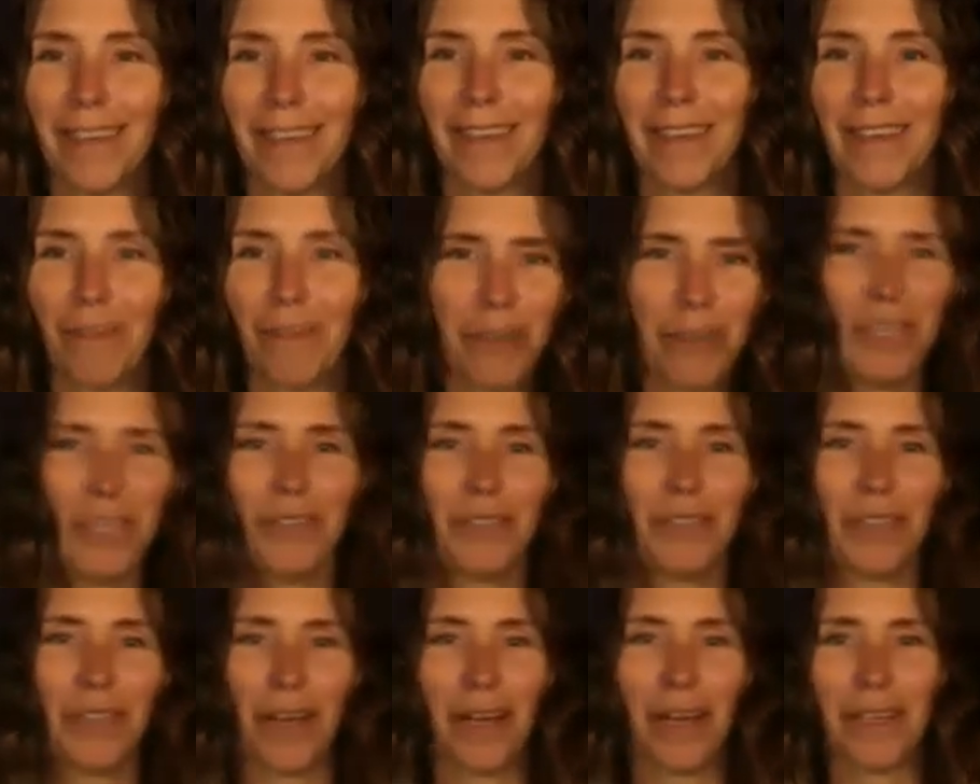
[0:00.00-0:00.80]
what are
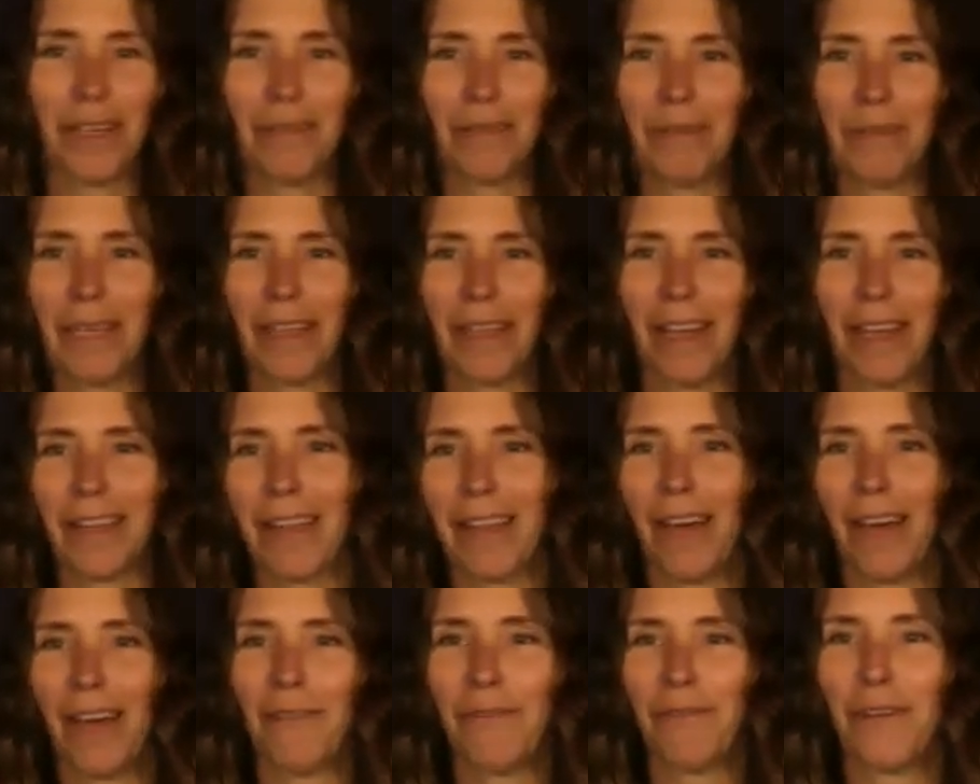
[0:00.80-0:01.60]
you talking to me like
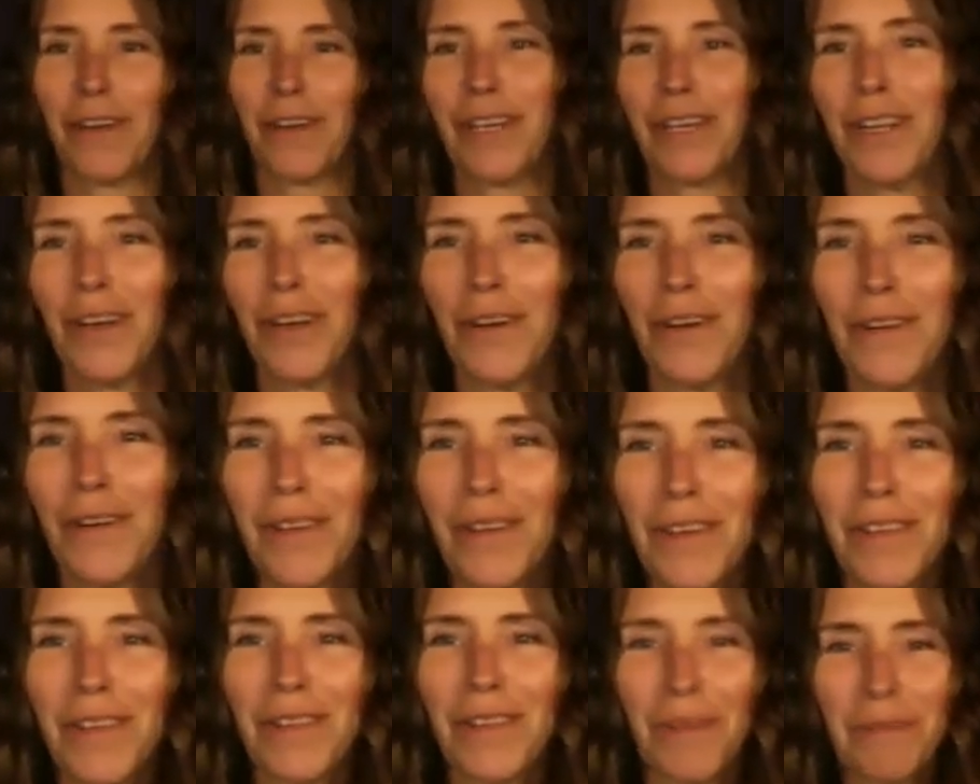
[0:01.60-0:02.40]
that for?
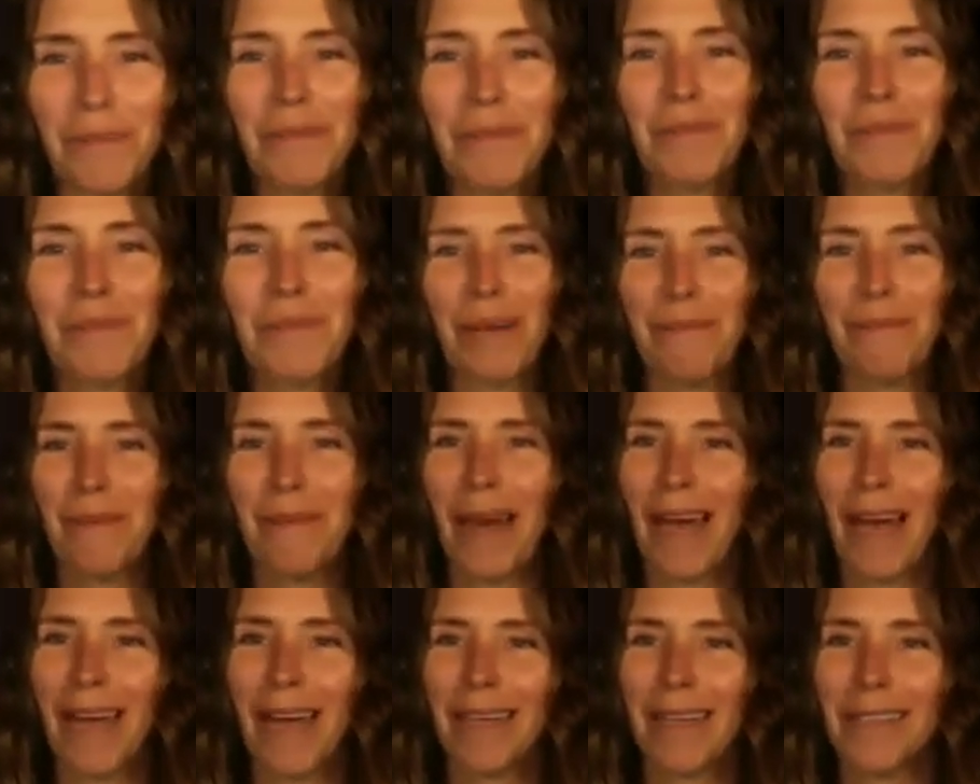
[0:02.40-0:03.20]
Some people get
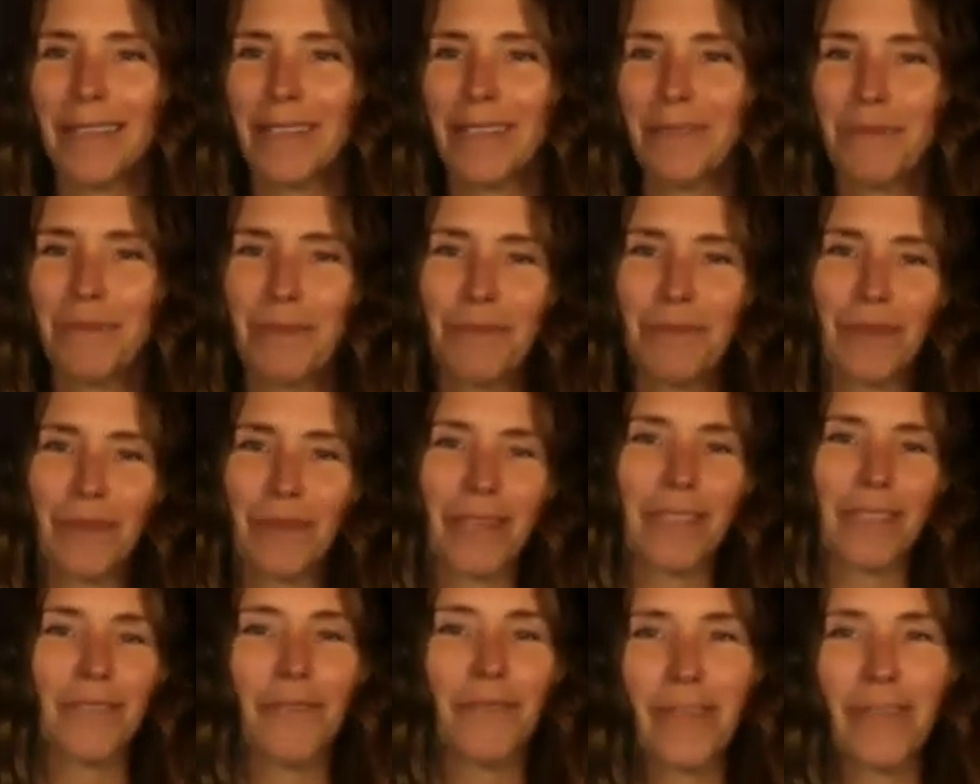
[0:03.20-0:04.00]
mad. Some people
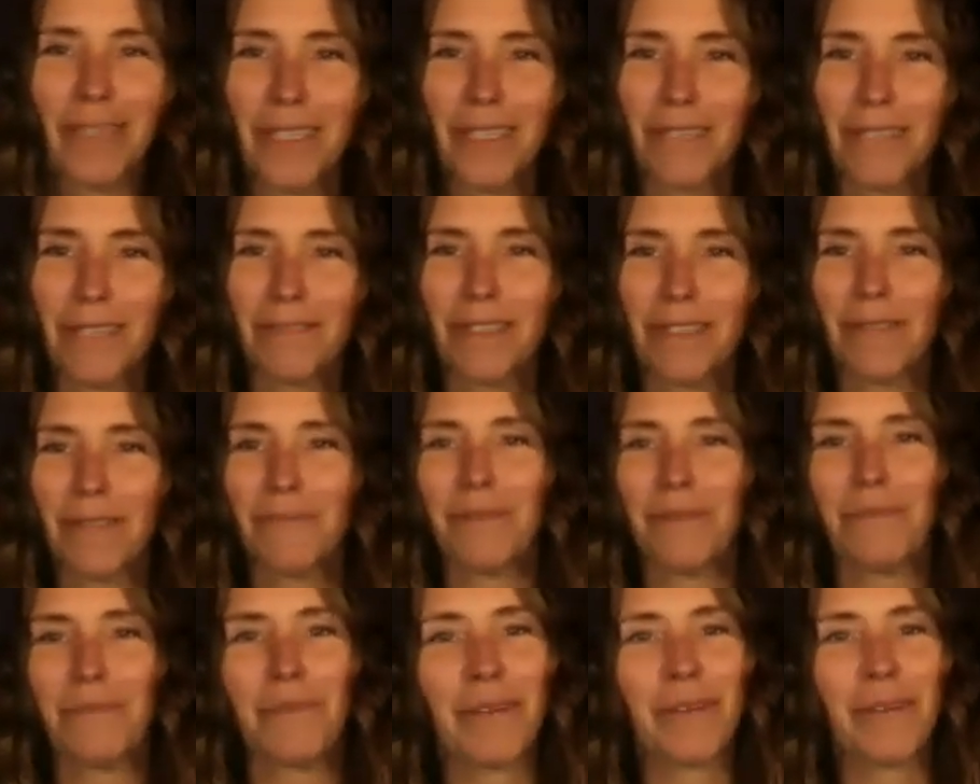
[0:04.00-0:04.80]
get defensive. Some
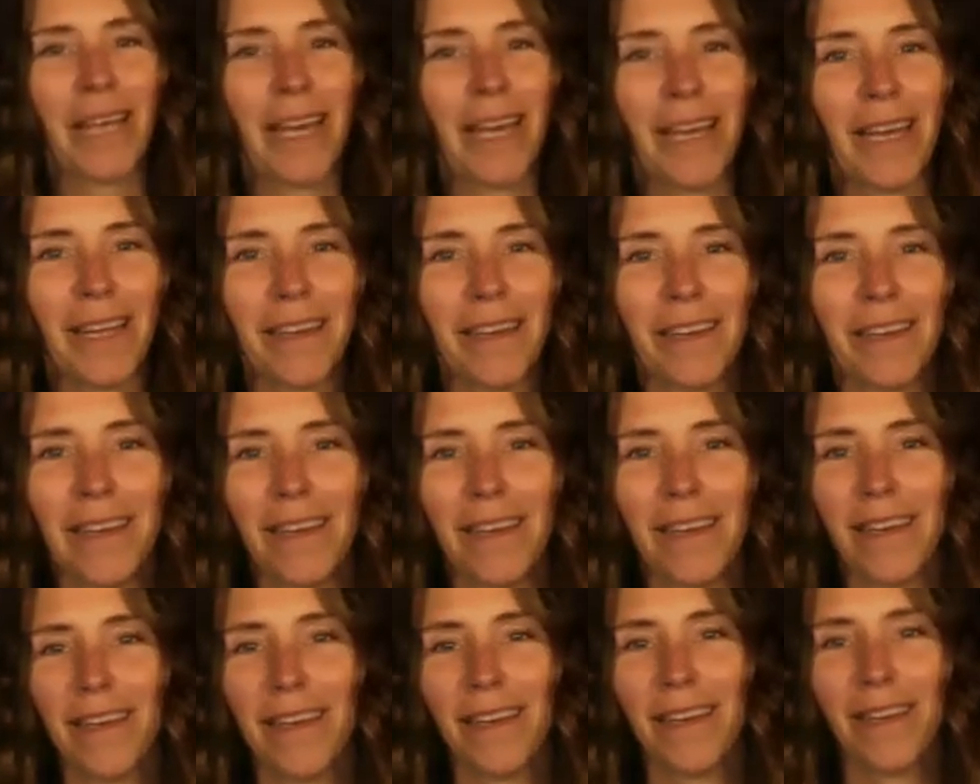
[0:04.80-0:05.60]
people get,
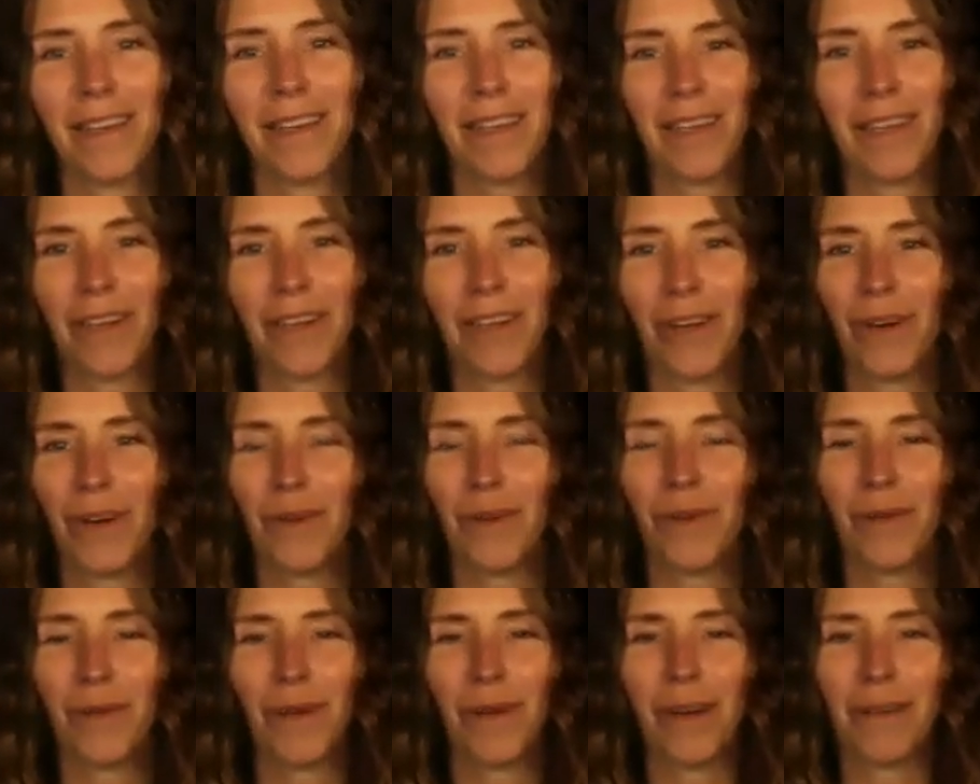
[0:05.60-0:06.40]

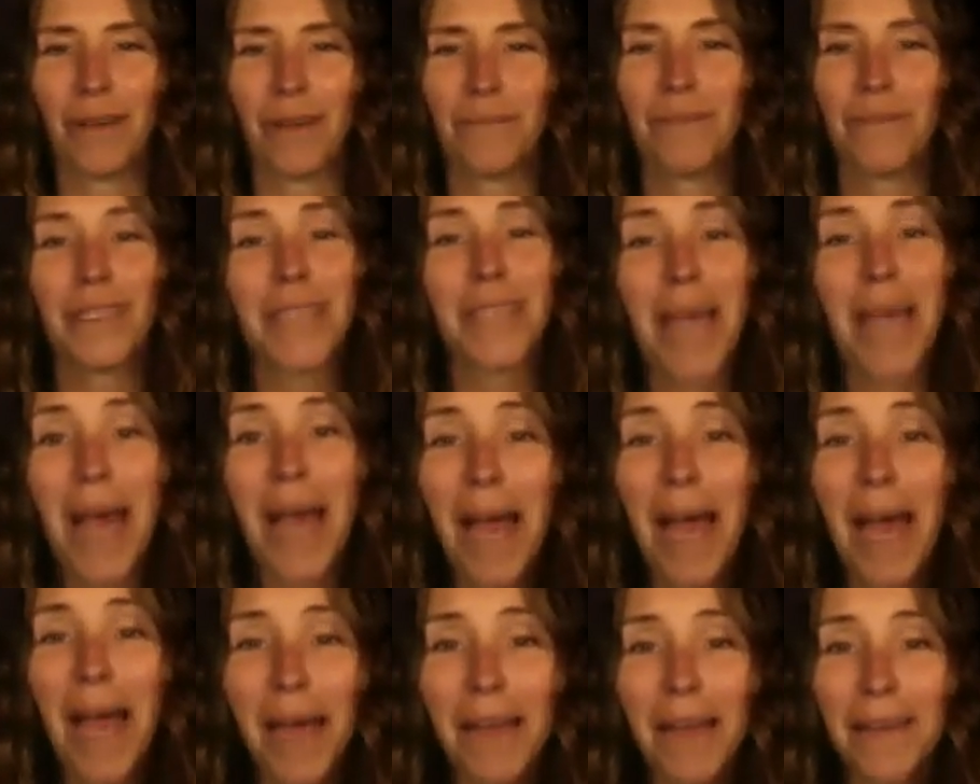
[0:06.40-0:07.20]

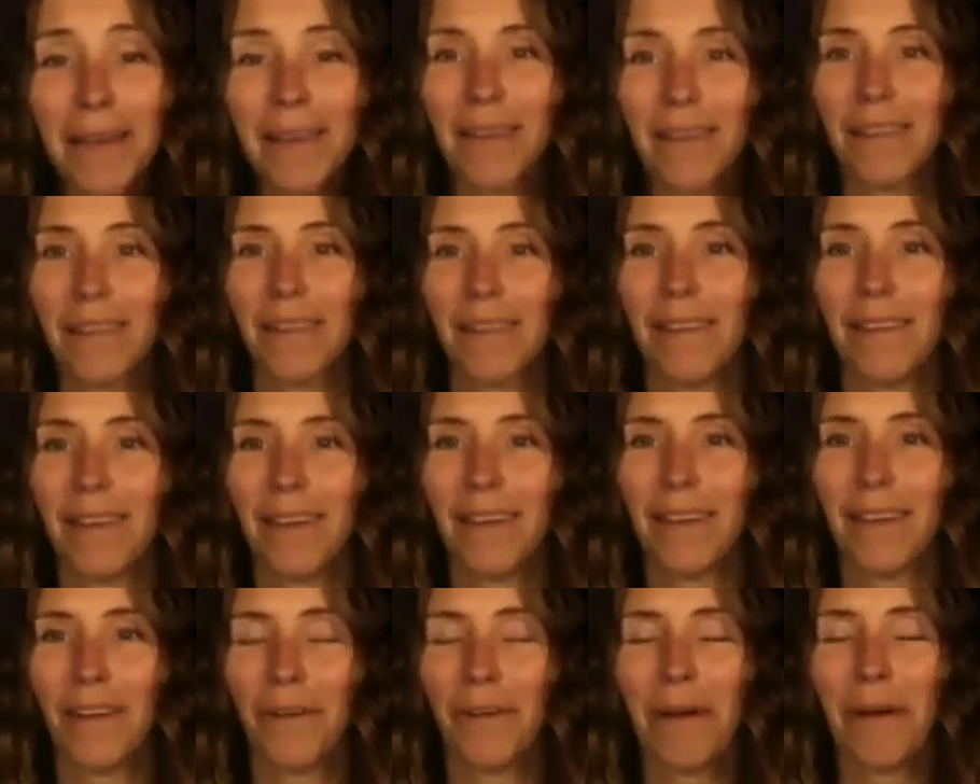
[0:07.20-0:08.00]
sad.
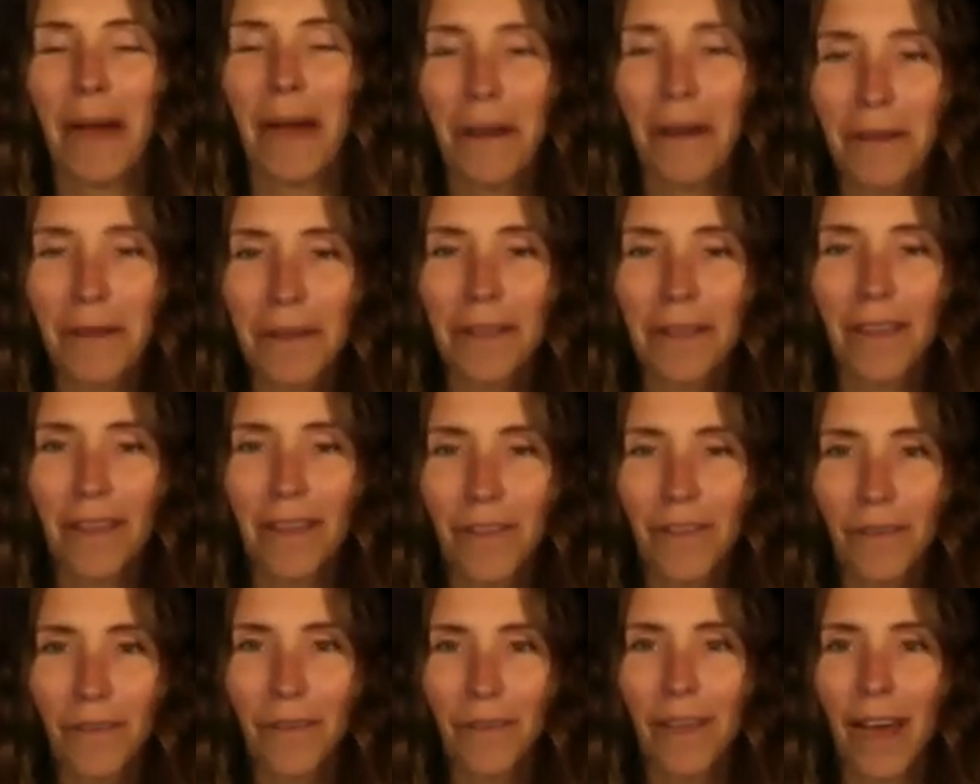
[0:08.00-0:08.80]
How could they
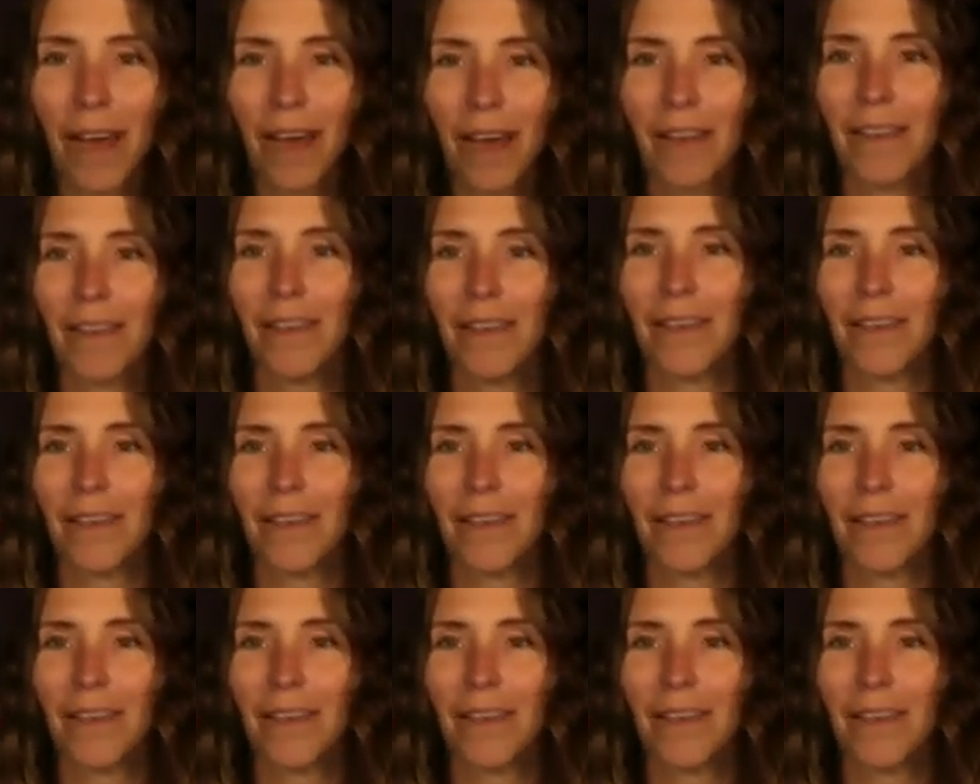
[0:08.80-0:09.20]
do that?